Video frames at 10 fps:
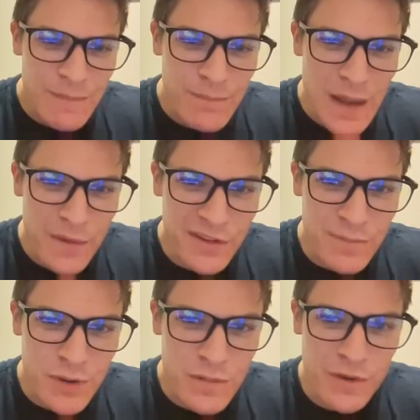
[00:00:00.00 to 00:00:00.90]
Maybe there's
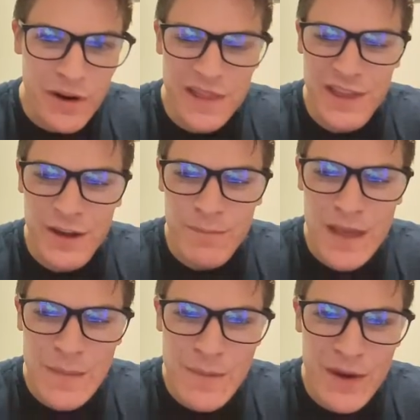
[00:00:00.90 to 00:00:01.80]
a Boomba right there.
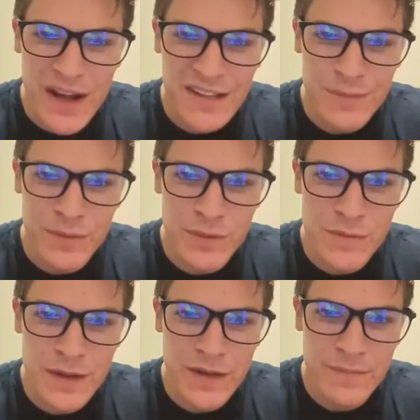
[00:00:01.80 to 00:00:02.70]
Maybe a possible
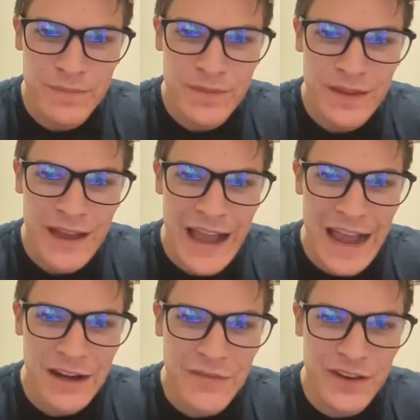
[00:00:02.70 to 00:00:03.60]
Boomba.
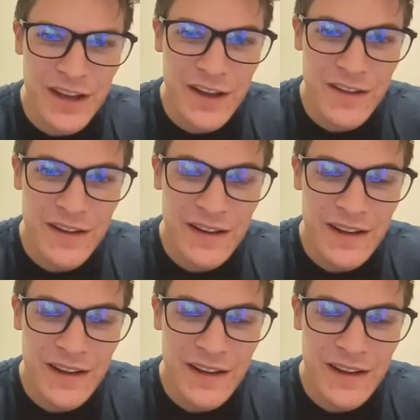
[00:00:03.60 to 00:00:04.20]
I don't even care.